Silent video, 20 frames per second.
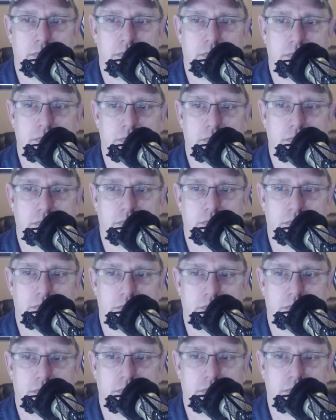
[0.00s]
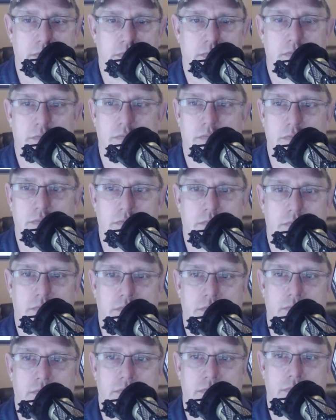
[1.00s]

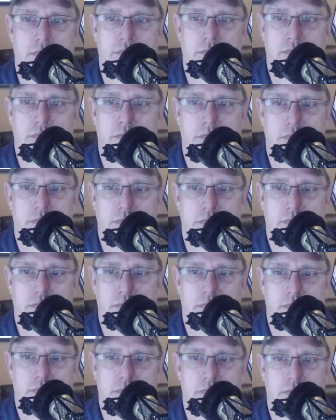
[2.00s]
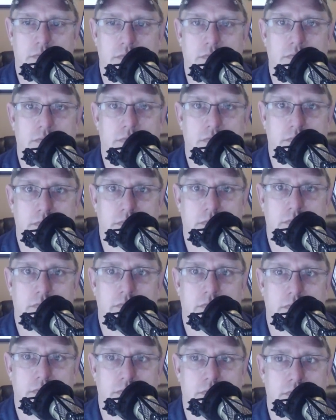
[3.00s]

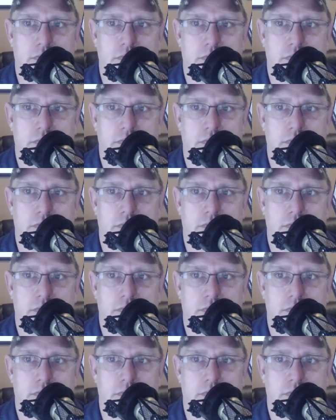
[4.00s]
This person isn't speaking.